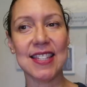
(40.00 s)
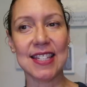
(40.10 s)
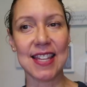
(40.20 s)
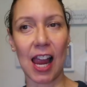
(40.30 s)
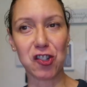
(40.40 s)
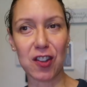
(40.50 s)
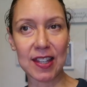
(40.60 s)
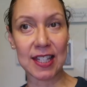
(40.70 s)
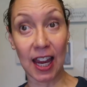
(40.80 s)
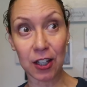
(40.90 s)
This is actually
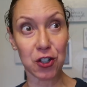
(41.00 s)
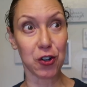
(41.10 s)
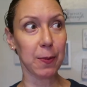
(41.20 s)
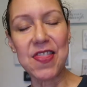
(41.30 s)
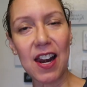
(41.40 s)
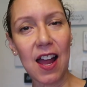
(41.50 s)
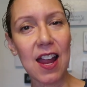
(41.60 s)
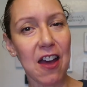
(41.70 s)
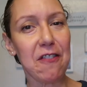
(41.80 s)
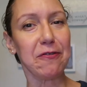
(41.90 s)
the second trip that I
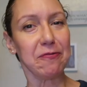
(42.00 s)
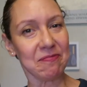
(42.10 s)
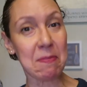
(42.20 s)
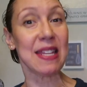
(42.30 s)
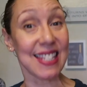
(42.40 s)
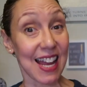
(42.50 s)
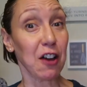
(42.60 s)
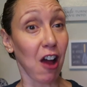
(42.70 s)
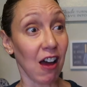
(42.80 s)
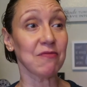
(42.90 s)
have missed
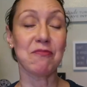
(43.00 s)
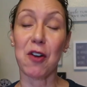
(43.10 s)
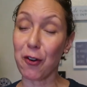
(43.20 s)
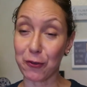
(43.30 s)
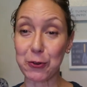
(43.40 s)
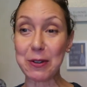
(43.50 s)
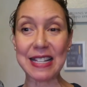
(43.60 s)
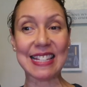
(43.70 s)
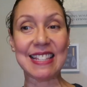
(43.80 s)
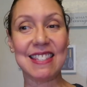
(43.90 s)
out on for
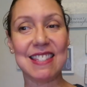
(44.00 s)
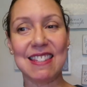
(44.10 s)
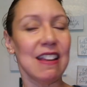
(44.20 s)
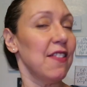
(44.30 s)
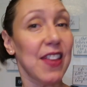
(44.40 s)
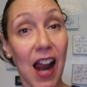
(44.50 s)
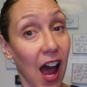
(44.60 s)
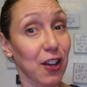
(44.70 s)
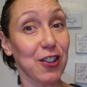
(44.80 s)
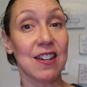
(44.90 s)
reasons that
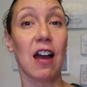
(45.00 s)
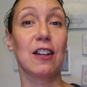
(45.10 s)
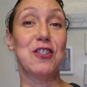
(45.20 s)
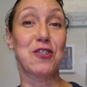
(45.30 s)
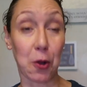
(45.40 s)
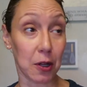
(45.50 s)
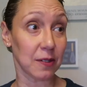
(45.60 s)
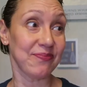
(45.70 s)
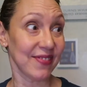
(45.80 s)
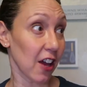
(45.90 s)
I could not
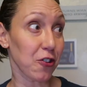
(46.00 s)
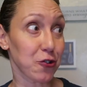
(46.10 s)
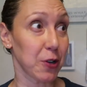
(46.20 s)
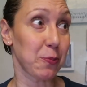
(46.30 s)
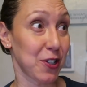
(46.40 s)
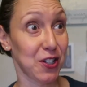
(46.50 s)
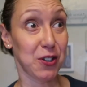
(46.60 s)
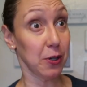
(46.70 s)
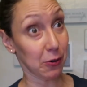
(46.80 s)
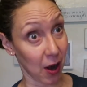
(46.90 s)
control. The other trip was
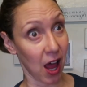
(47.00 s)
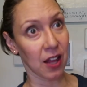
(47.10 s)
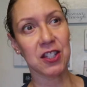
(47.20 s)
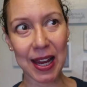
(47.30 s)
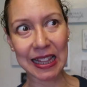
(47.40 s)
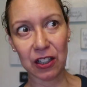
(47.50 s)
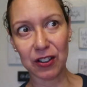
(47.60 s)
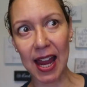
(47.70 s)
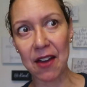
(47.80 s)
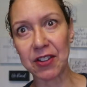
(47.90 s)
to Iran. I
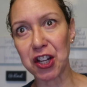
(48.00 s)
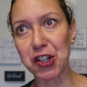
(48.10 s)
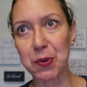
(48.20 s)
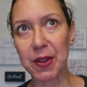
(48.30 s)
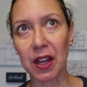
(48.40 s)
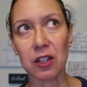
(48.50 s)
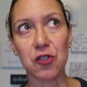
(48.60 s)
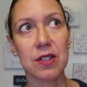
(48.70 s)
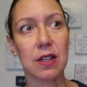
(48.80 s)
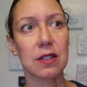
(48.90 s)
clearly have an issue with
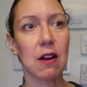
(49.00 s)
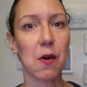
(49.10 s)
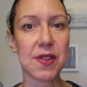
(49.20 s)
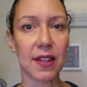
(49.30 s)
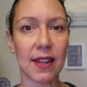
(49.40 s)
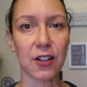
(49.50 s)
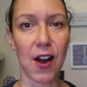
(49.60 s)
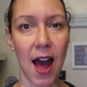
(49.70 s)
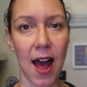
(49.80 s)
countries that start with the letter